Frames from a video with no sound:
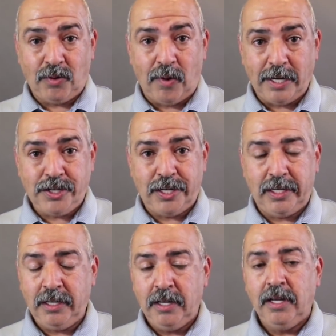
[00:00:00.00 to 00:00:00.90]

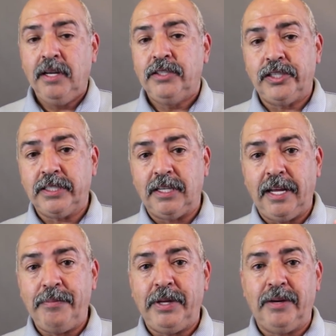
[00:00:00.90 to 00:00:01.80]
question, just
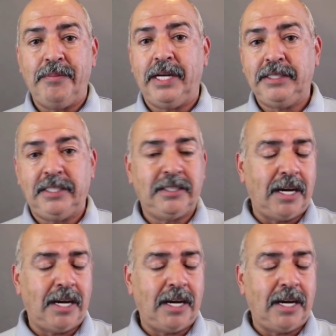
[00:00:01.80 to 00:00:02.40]
leave me a message.